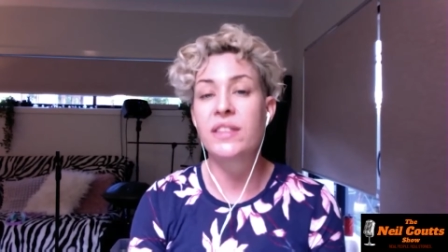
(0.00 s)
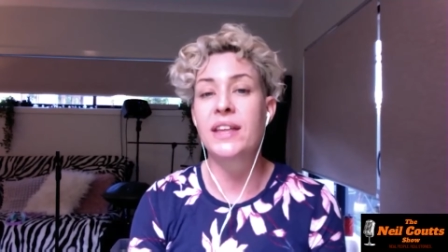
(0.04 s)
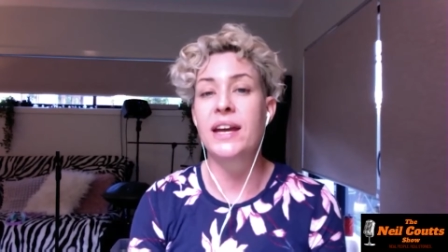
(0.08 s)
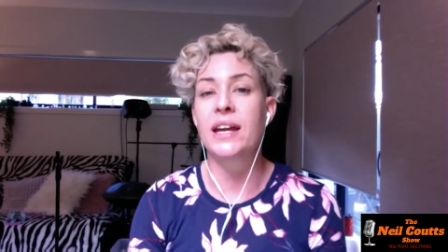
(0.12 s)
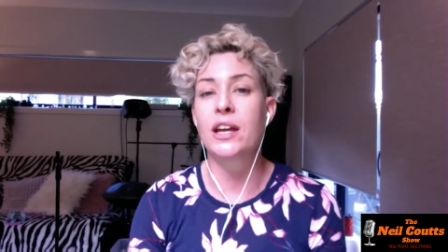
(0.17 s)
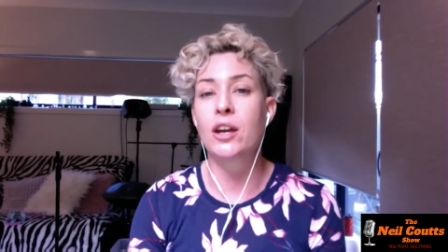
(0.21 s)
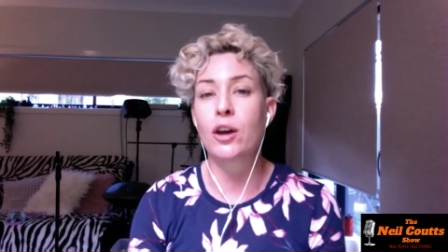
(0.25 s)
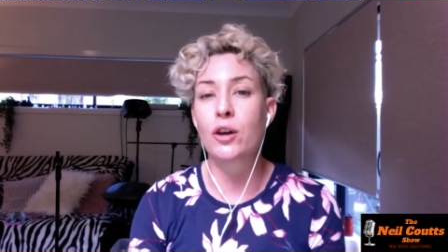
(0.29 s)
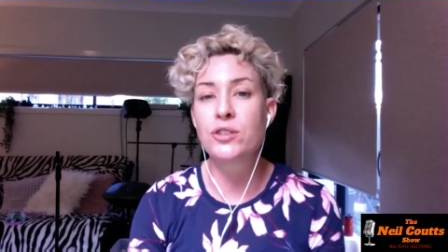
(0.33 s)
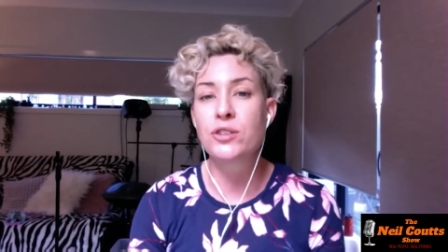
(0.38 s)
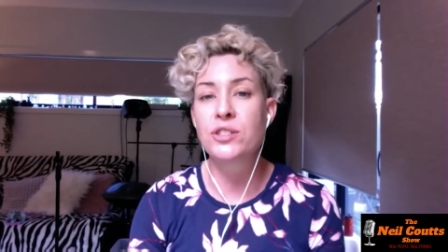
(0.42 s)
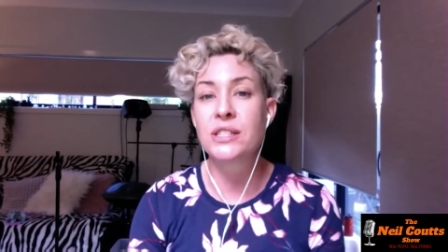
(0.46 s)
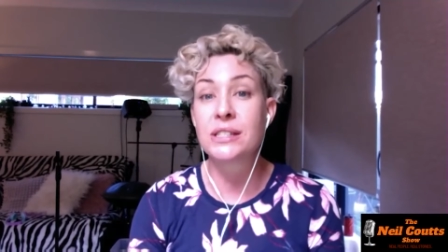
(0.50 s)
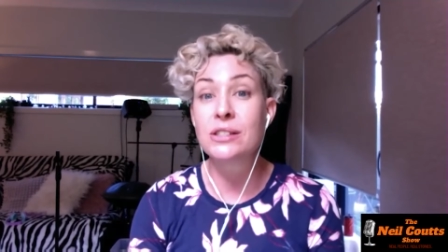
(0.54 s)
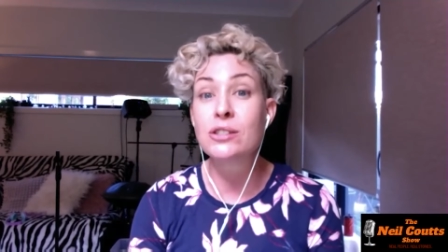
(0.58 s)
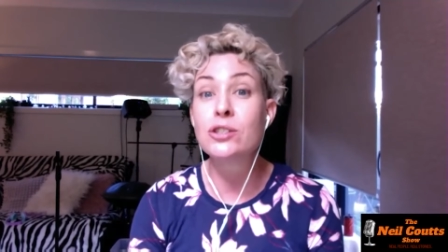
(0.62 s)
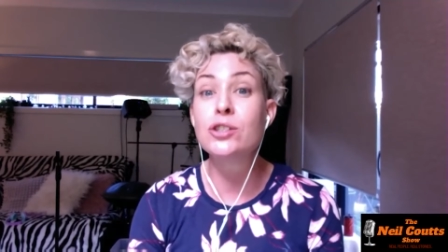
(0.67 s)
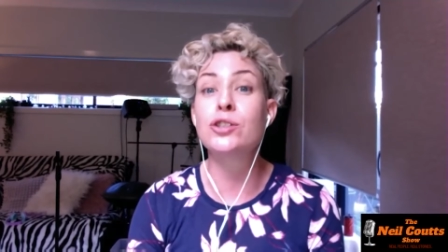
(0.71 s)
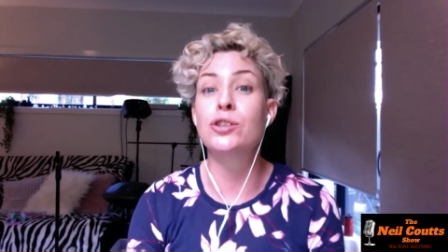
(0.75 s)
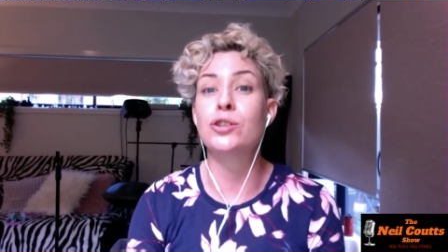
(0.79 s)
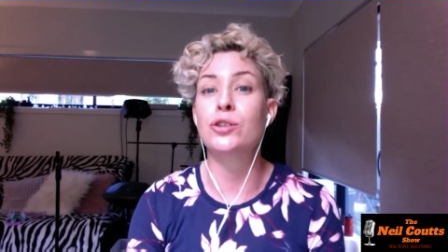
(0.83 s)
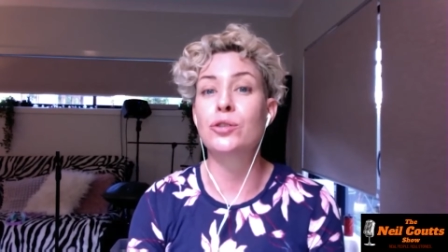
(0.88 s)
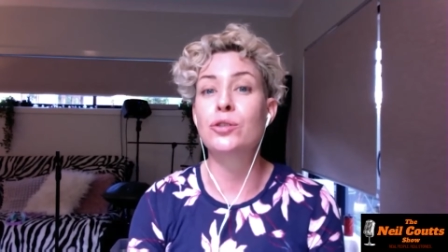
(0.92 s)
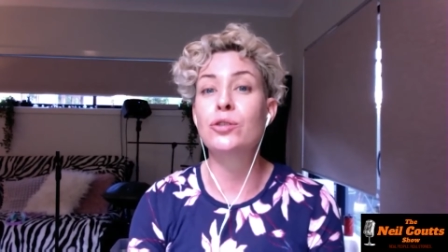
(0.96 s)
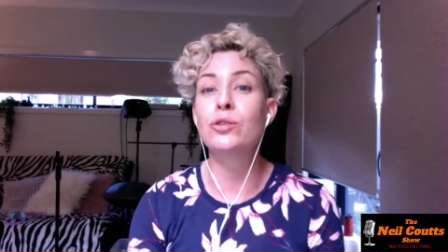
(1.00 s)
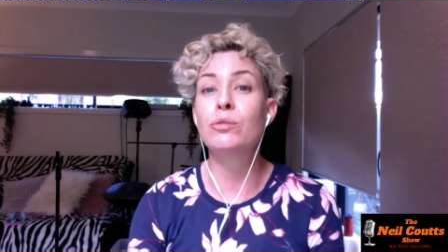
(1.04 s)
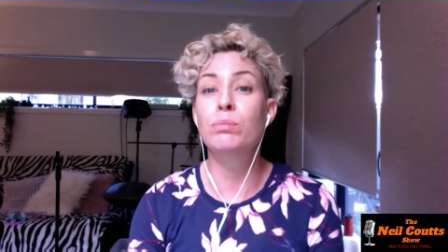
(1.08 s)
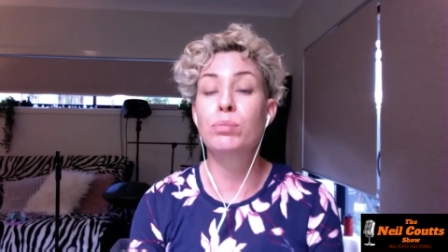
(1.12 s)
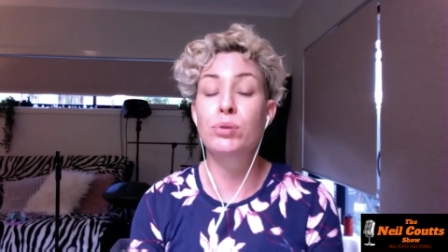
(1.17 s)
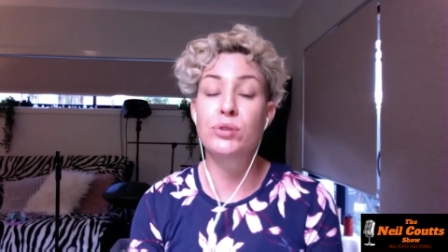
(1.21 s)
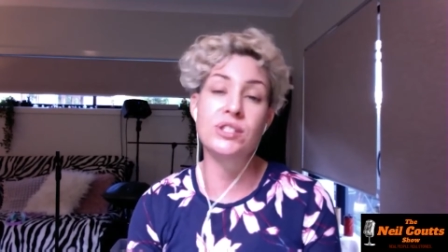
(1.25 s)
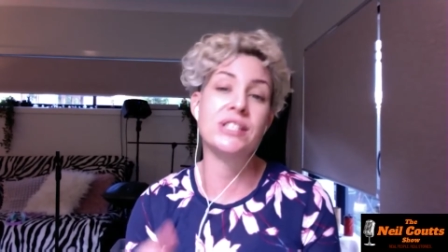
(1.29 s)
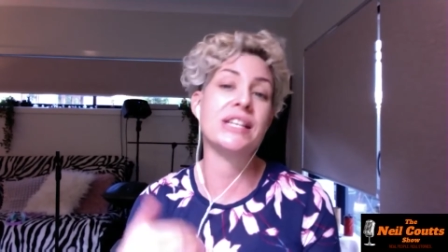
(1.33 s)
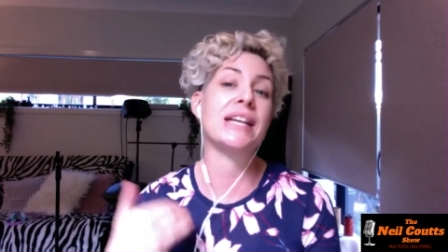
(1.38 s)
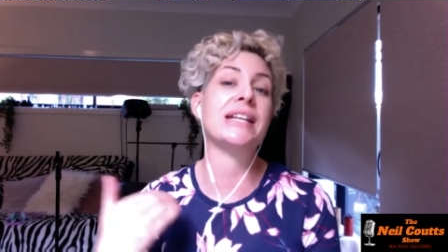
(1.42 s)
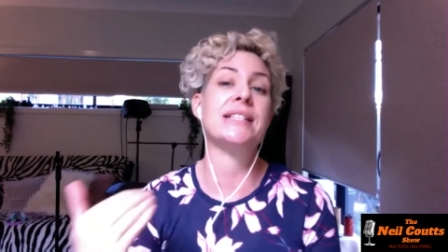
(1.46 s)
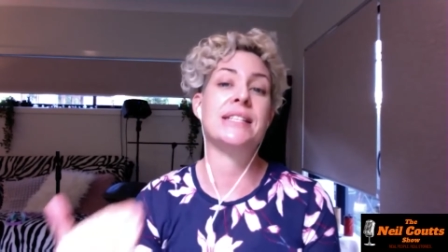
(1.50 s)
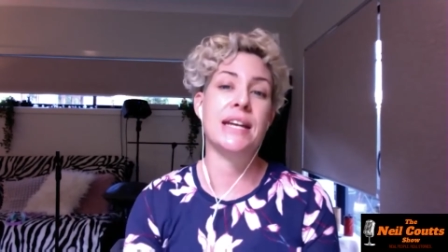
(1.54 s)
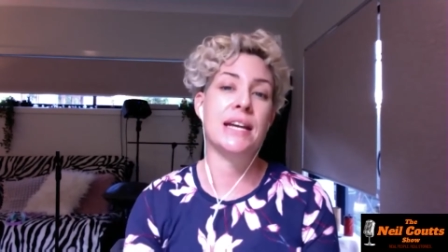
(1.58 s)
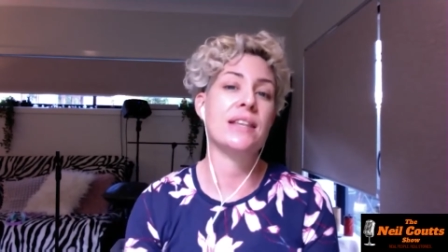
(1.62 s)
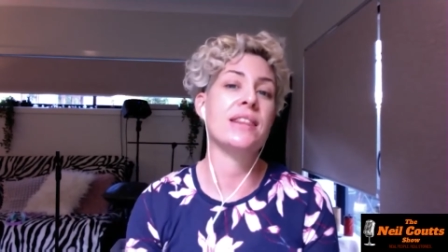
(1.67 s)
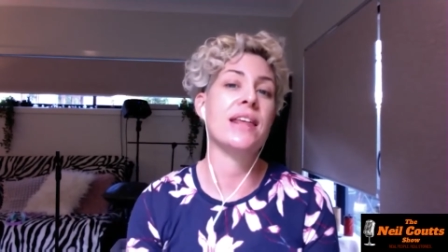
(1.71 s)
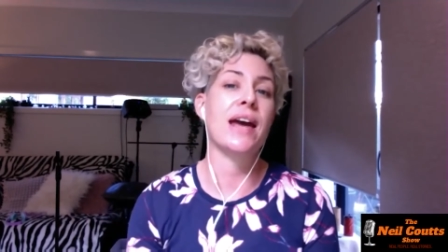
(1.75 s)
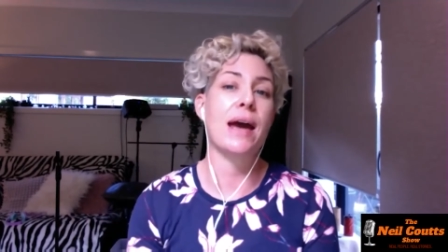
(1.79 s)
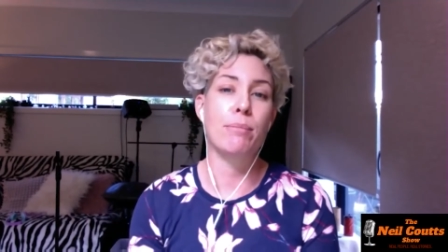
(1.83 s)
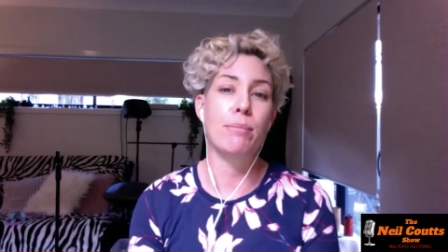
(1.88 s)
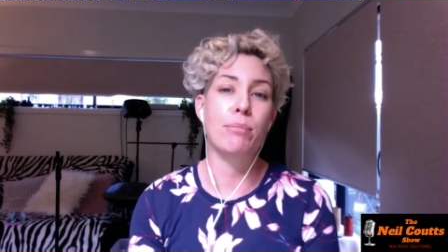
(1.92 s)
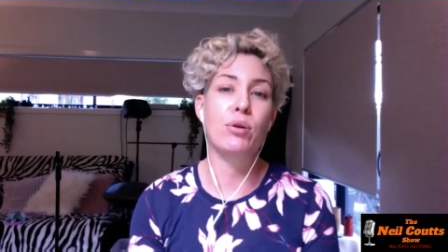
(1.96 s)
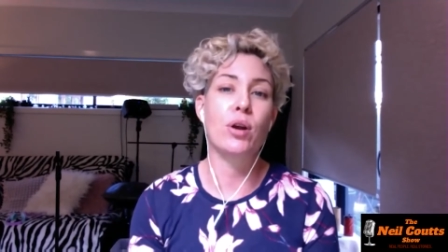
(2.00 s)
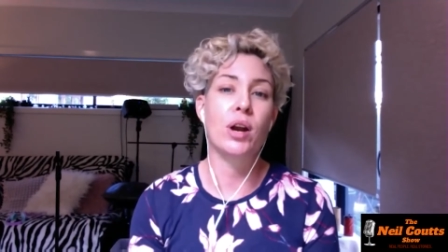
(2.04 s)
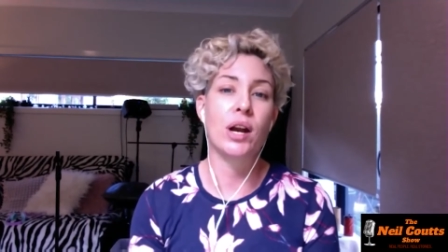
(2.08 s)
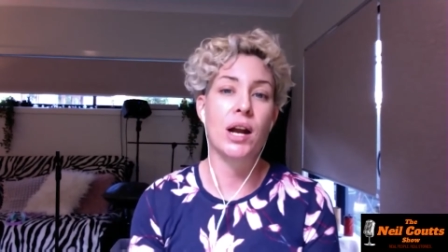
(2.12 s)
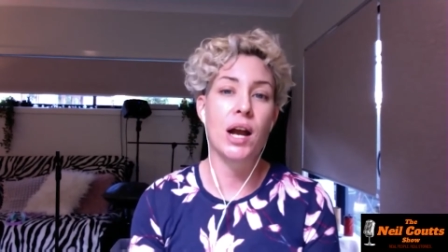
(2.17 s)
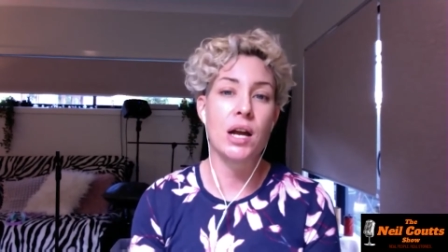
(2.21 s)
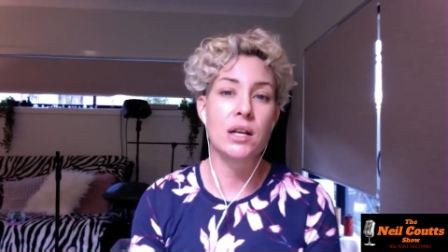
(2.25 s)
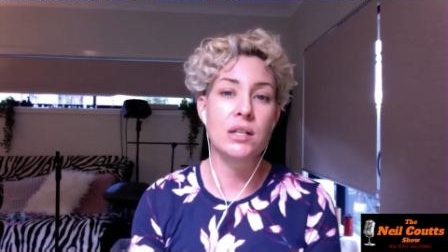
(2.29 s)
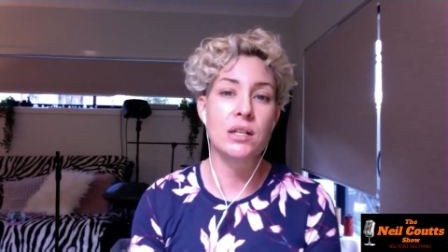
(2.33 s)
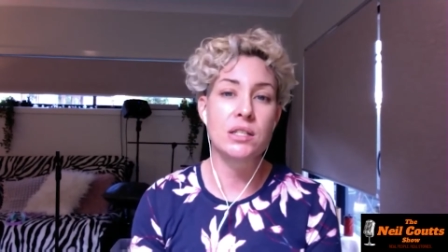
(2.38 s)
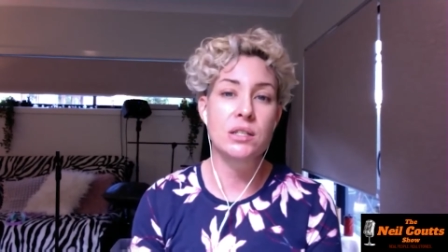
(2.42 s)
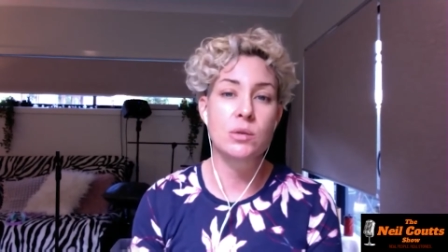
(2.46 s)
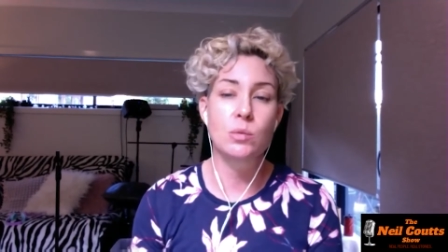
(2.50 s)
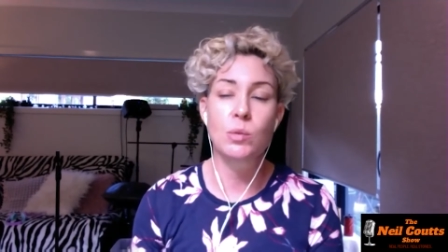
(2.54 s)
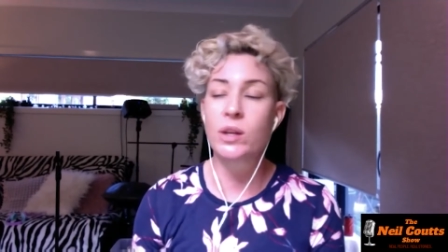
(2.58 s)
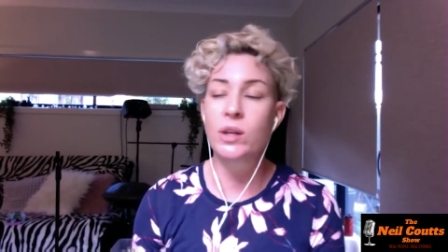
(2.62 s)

that goes into presenting that product, mm.